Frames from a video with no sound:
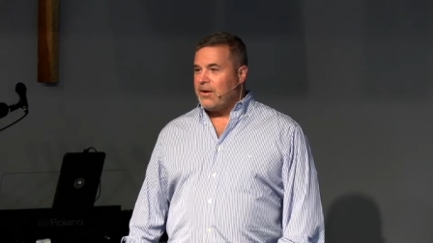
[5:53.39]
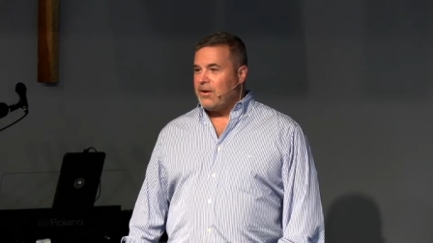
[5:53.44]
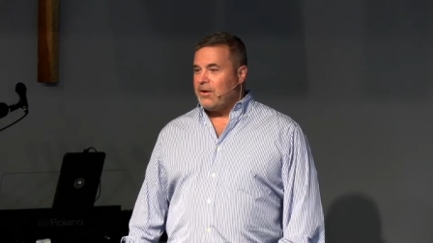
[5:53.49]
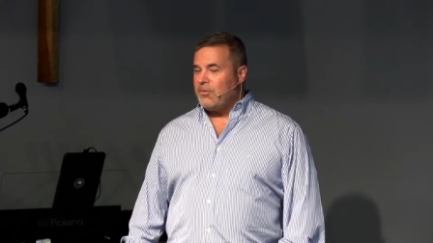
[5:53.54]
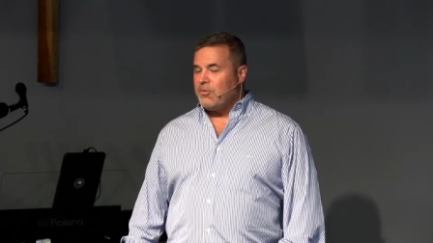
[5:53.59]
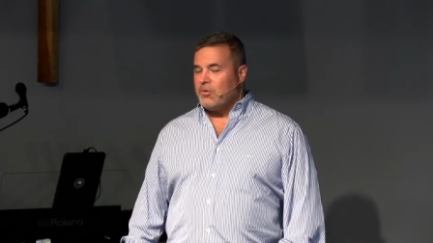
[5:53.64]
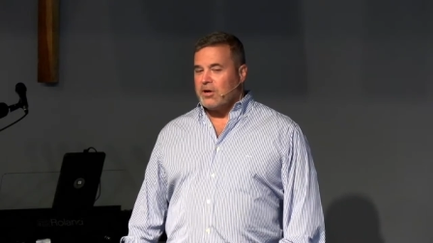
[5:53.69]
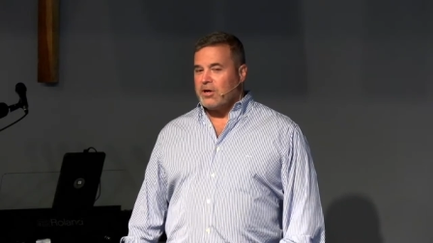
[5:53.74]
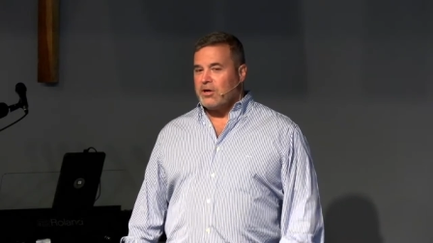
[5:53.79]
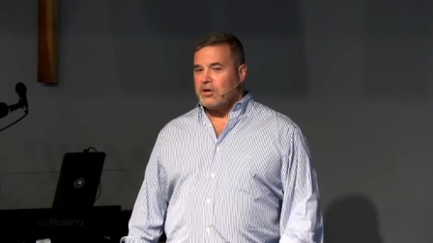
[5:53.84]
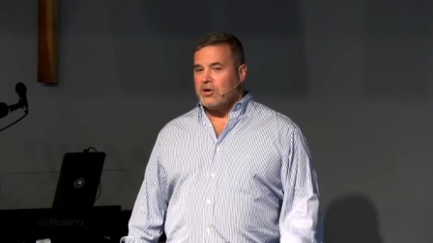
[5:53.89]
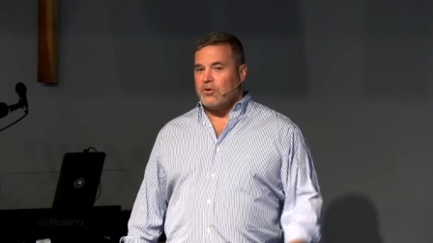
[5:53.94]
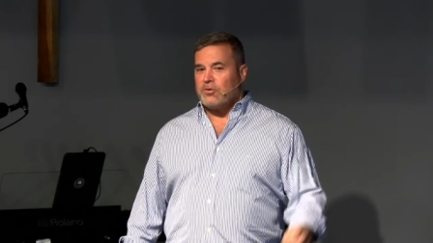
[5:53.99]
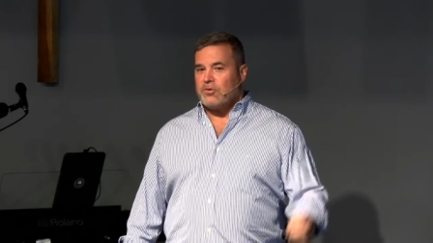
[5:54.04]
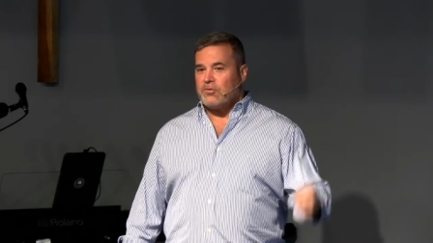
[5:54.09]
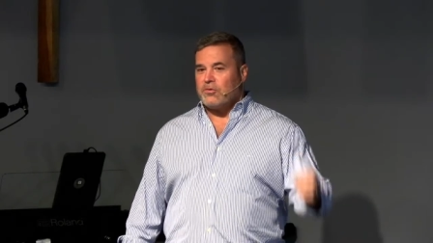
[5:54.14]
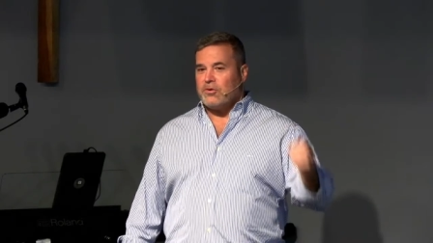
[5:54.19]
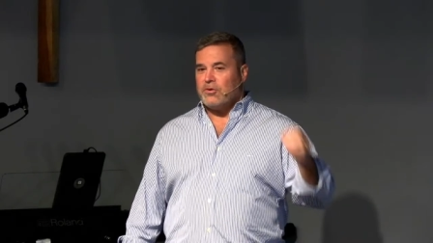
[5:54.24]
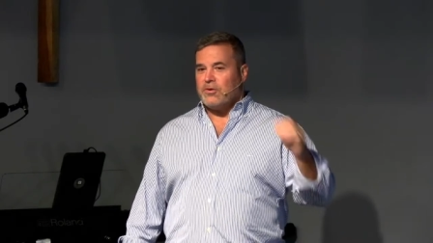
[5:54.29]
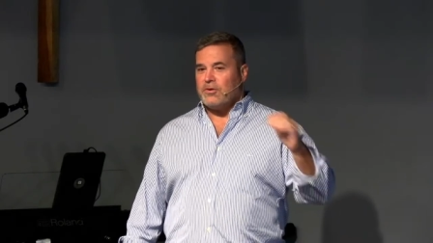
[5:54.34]
we're going to go
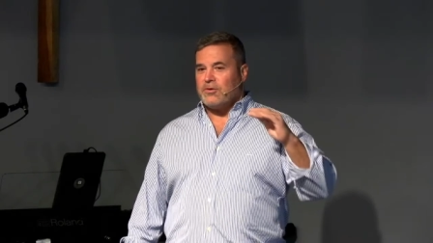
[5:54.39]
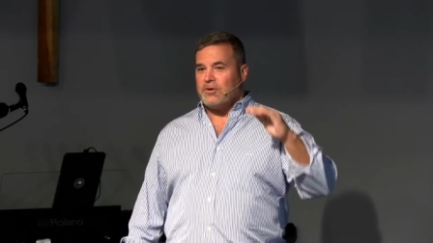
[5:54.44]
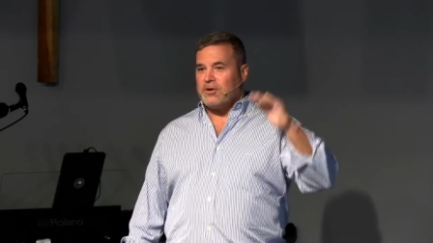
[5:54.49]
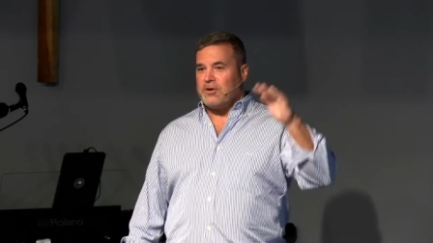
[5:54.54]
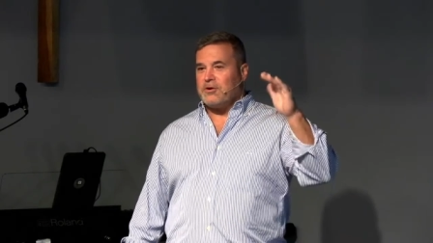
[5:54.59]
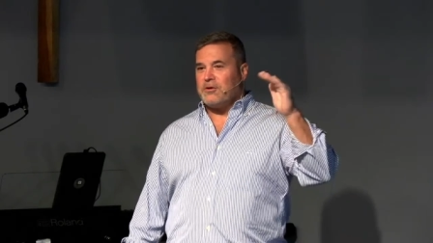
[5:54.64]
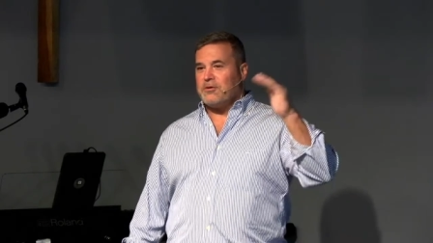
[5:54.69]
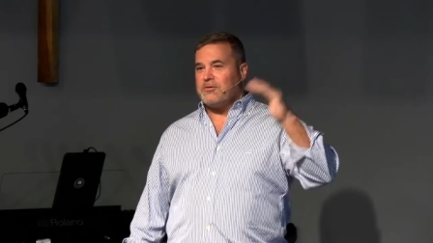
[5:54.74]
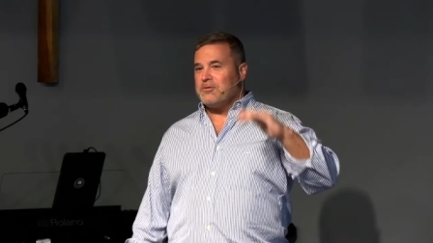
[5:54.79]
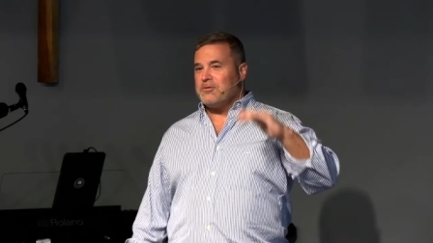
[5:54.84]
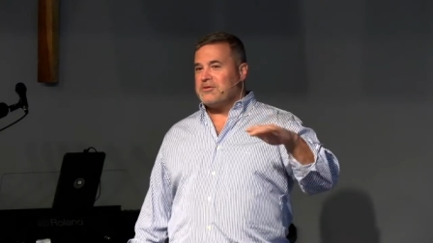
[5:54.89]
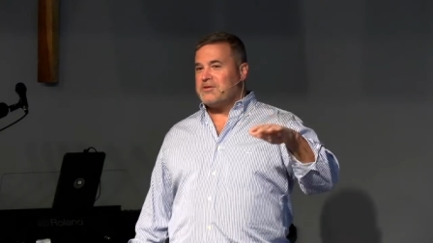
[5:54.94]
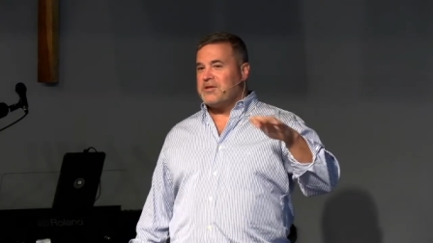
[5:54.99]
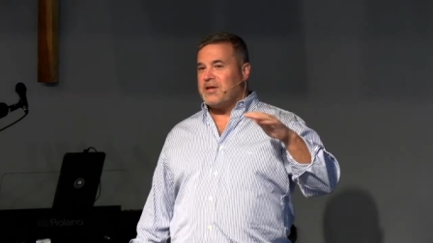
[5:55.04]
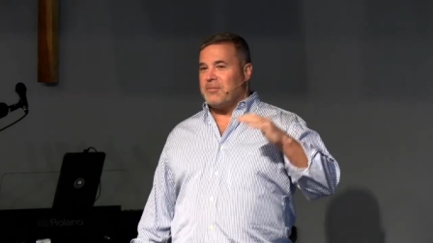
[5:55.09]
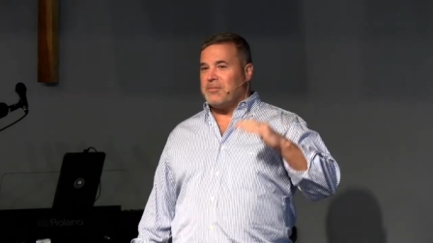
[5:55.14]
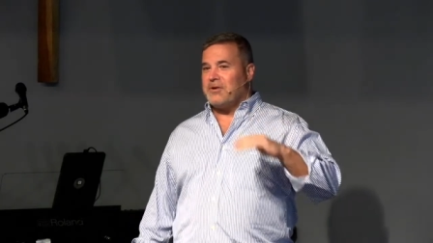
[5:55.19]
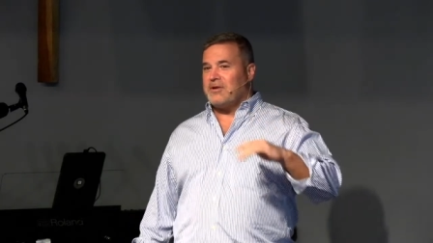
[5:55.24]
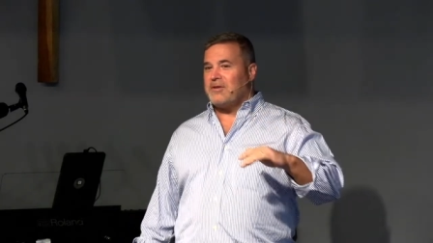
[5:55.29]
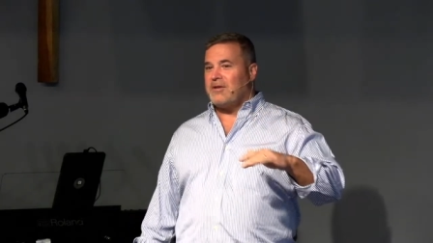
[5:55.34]
through it. We're going to go through the
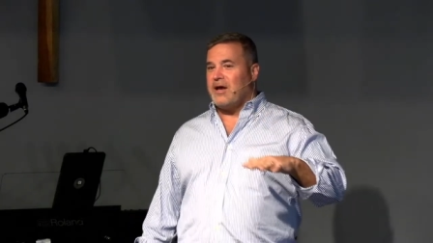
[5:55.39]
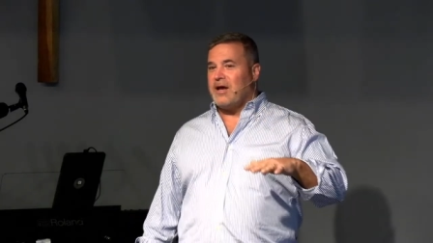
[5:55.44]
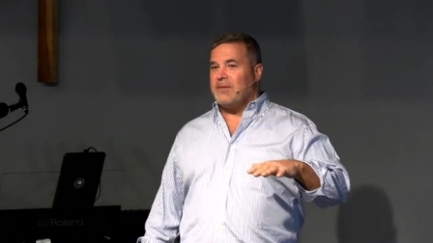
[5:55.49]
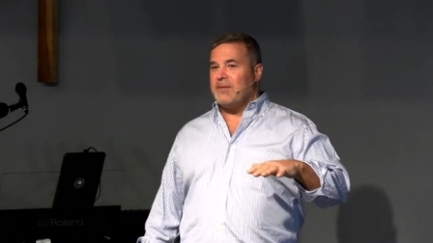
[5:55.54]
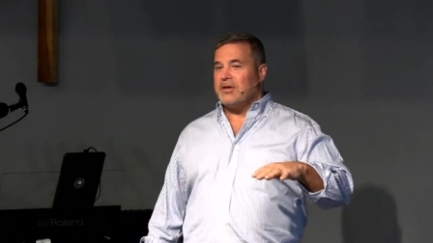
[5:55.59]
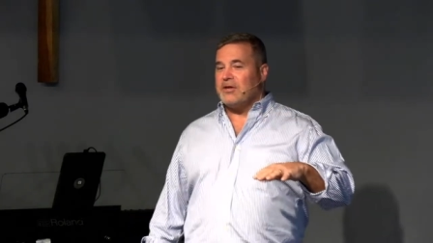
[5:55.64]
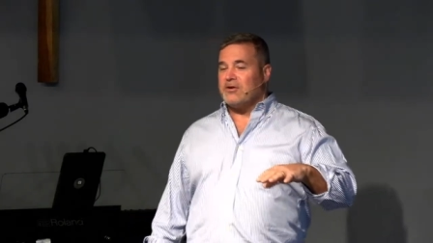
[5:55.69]
step at a time,